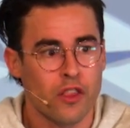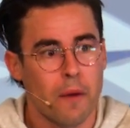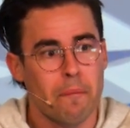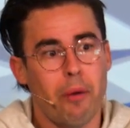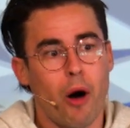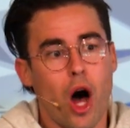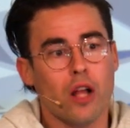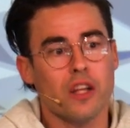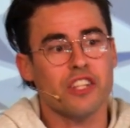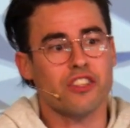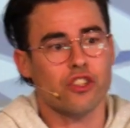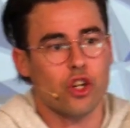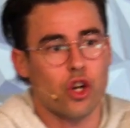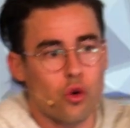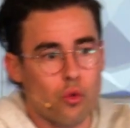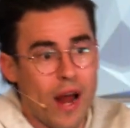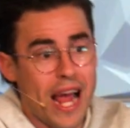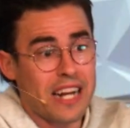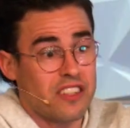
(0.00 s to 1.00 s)
Paul is
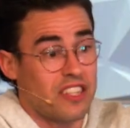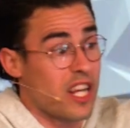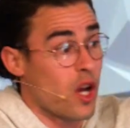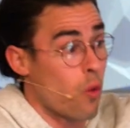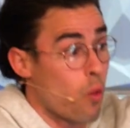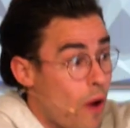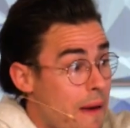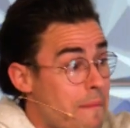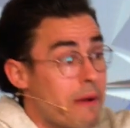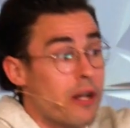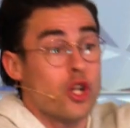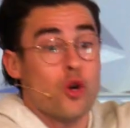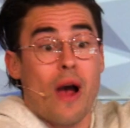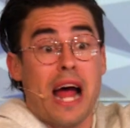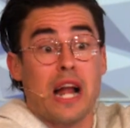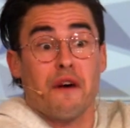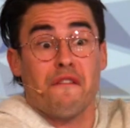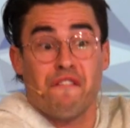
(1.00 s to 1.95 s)
correcting women who had a